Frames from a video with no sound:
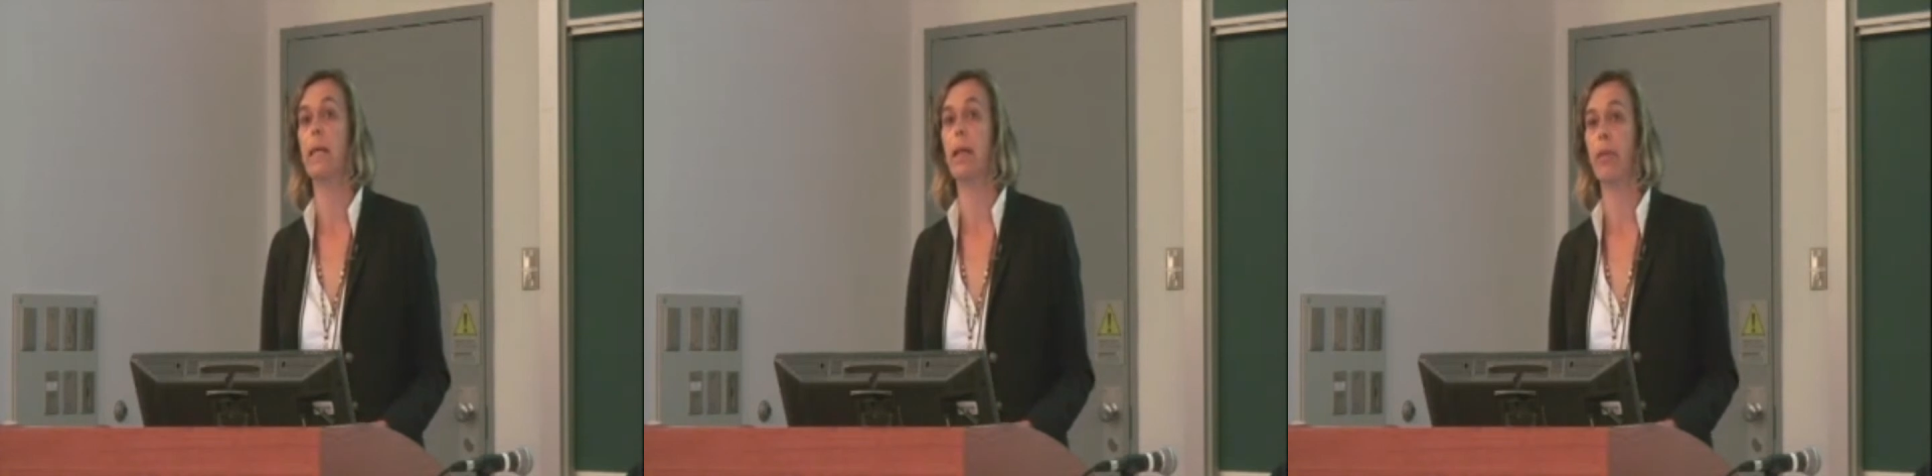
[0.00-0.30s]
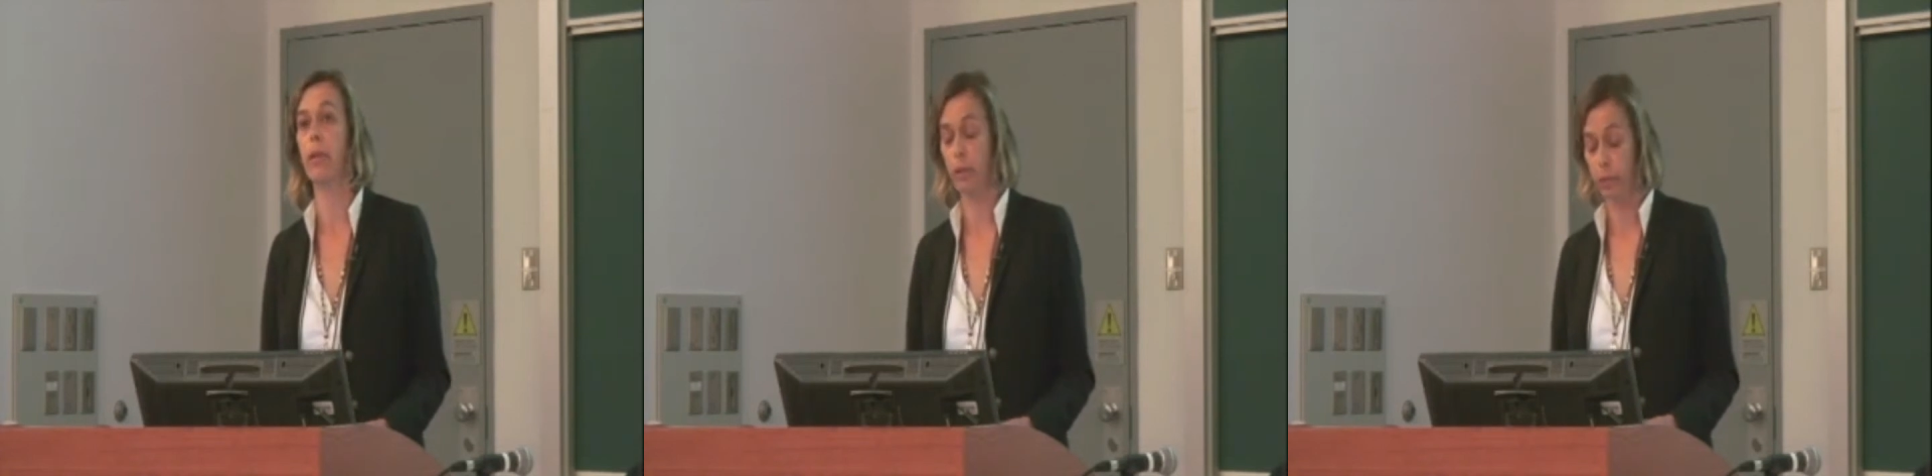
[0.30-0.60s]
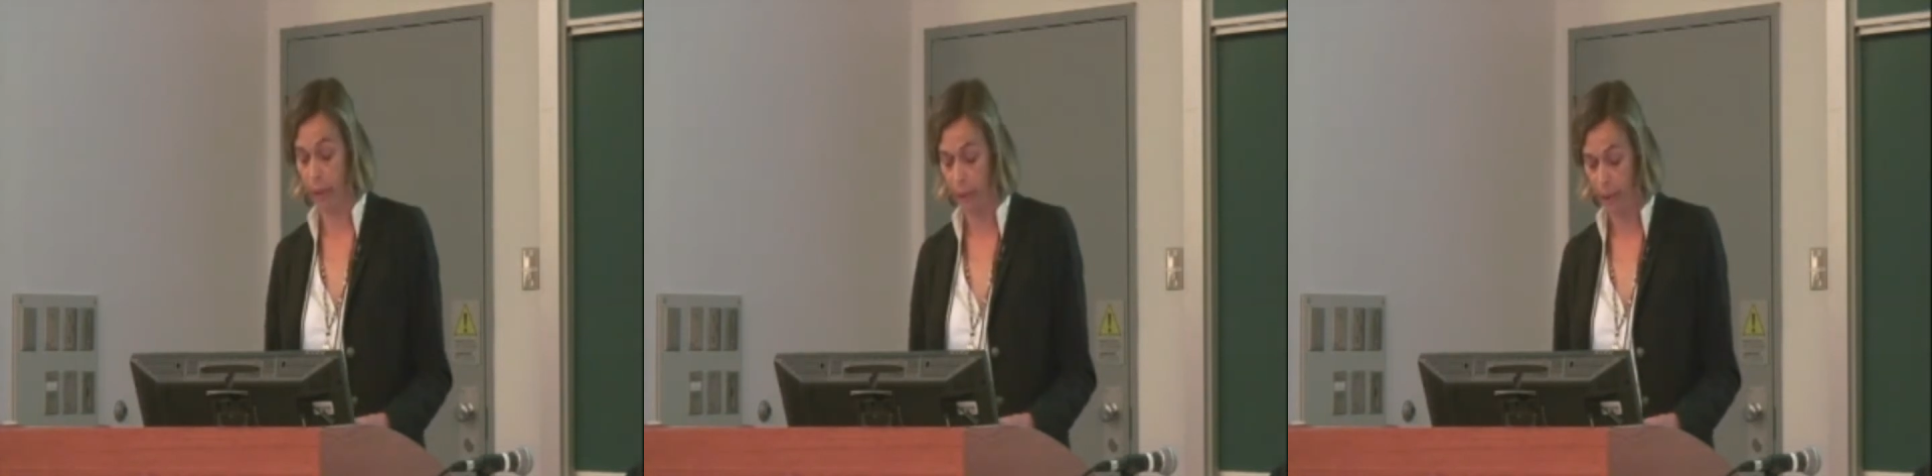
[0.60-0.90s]

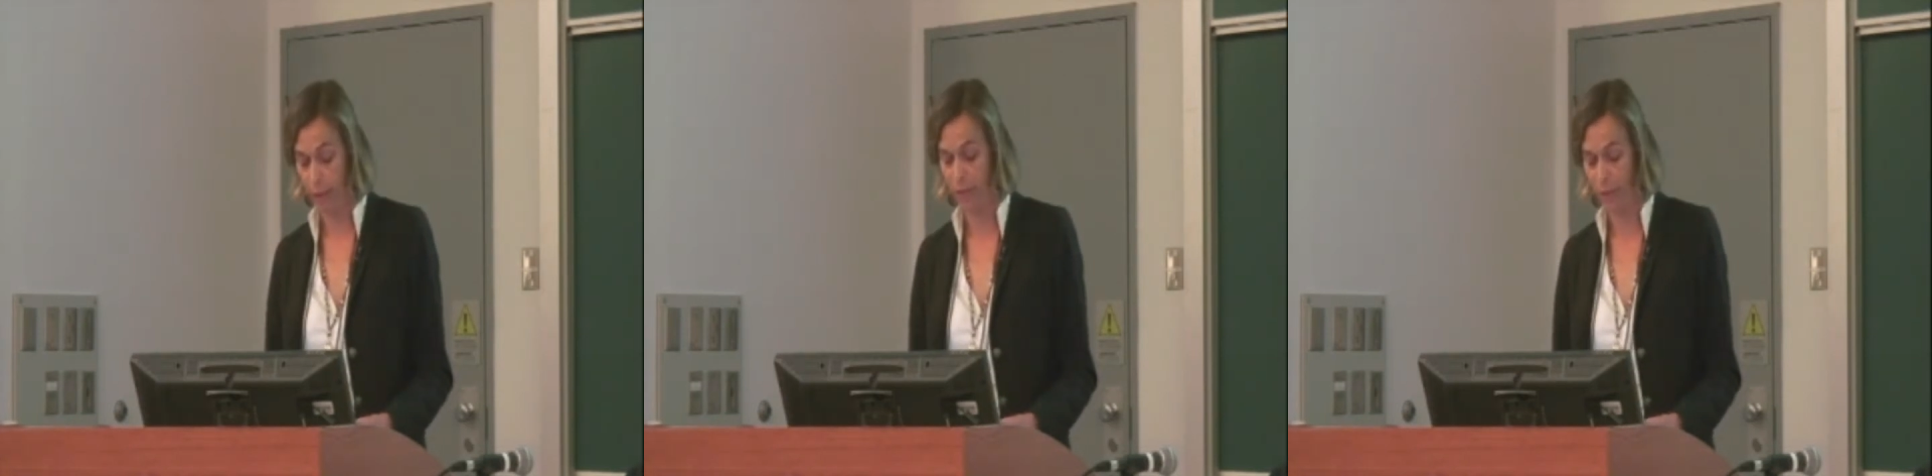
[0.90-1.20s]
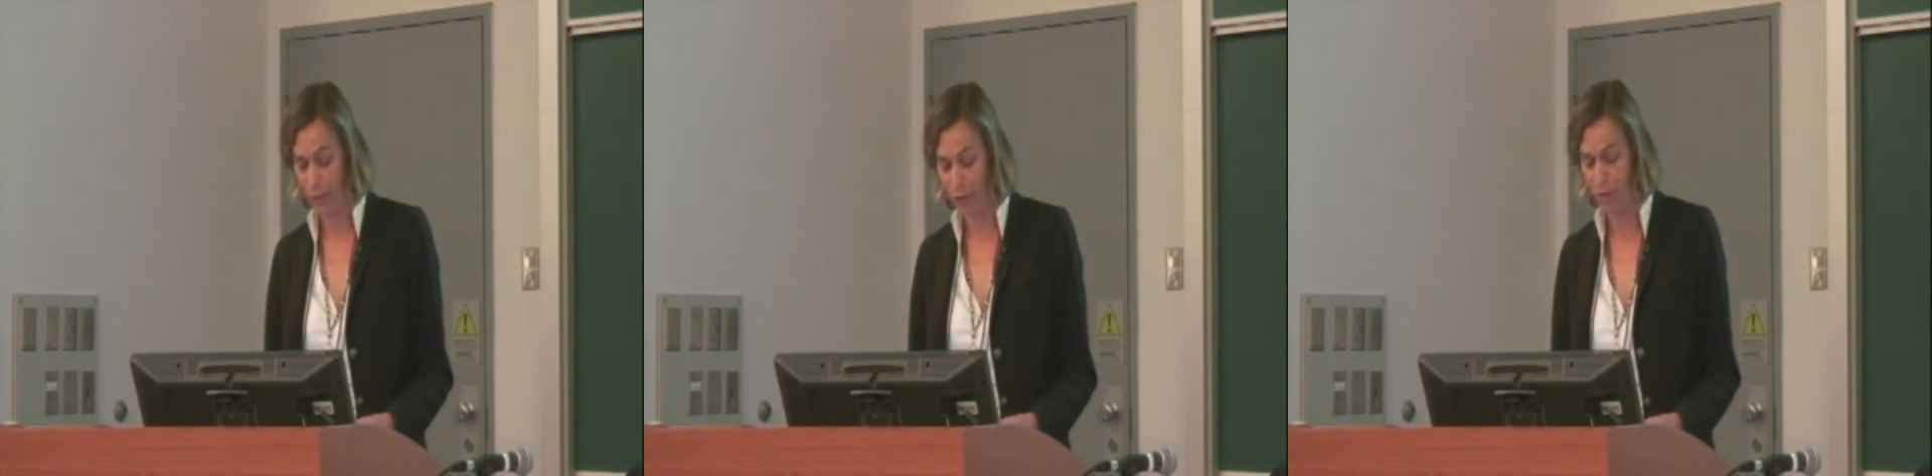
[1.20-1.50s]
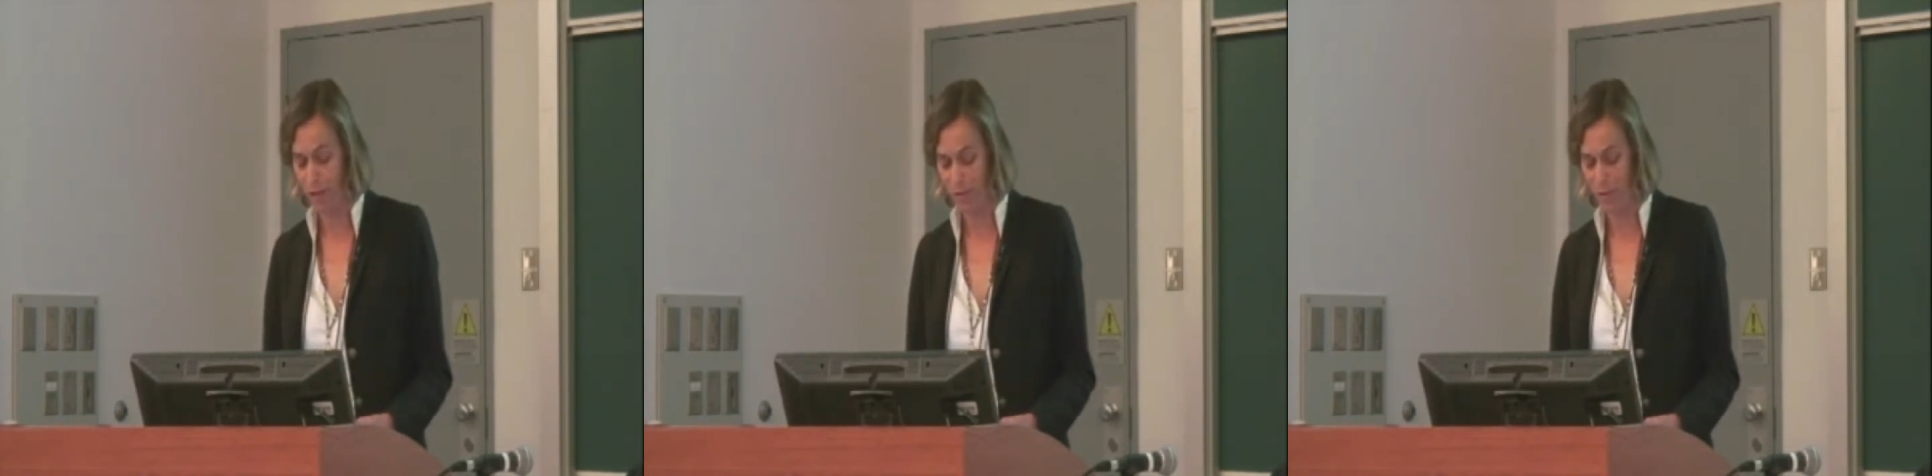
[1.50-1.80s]

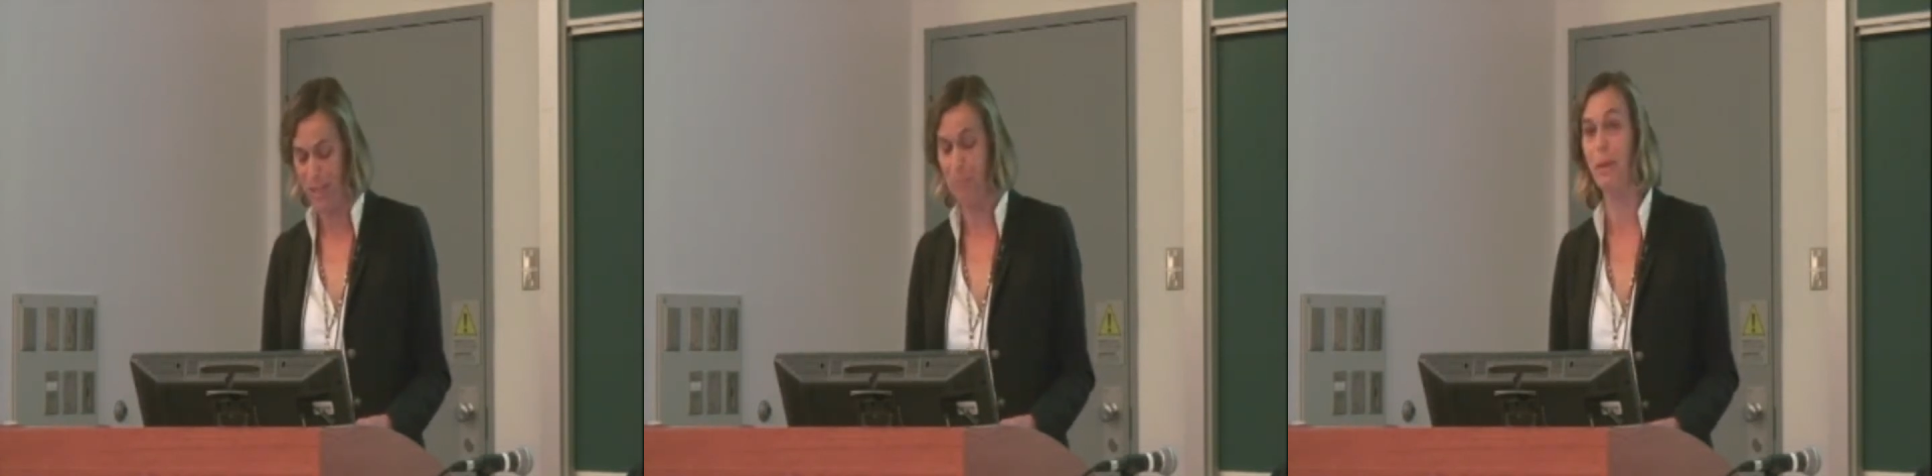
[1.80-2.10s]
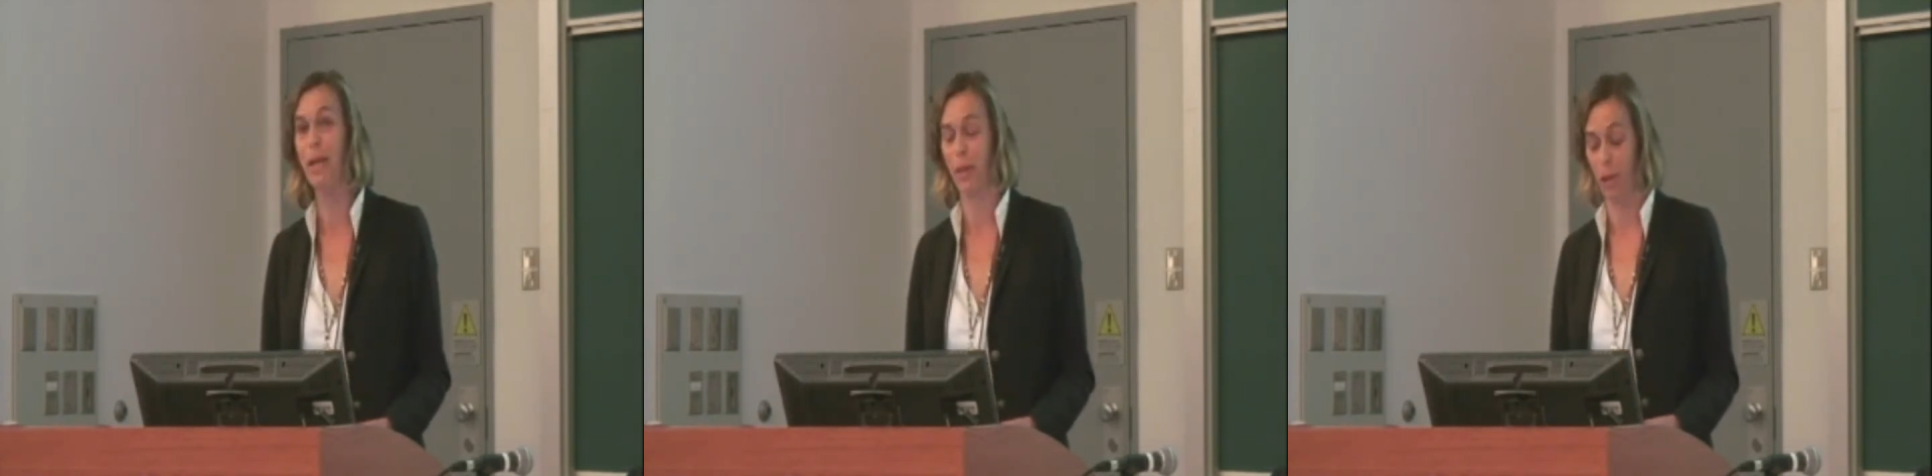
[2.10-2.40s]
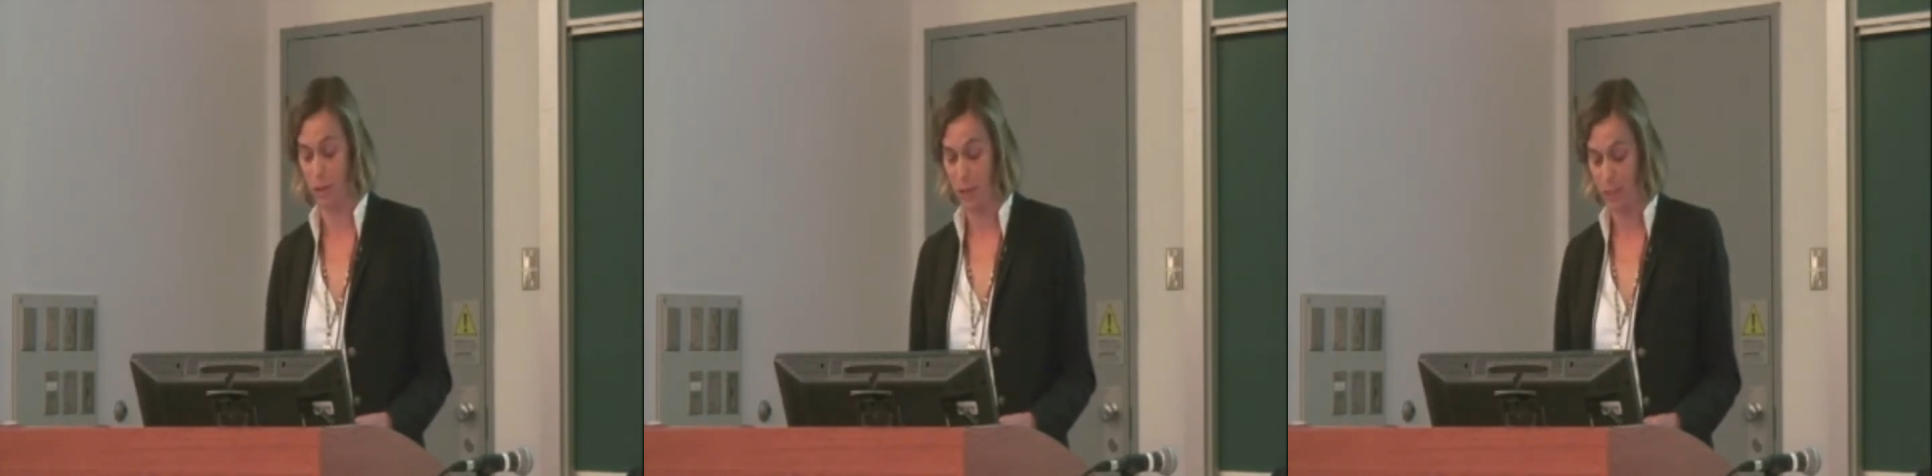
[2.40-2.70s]
ethnographic method